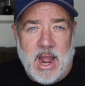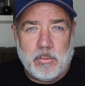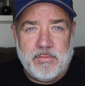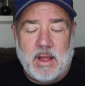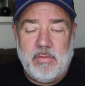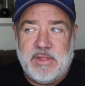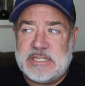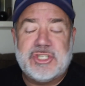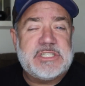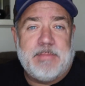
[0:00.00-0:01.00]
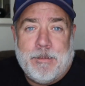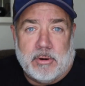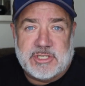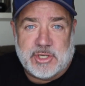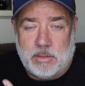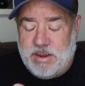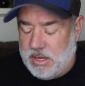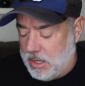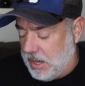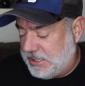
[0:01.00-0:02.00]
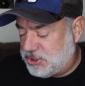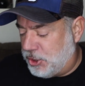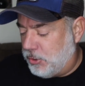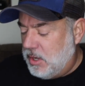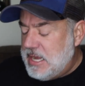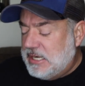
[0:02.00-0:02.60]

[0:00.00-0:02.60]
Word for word: I, uh, that's just my personal opinion. I do.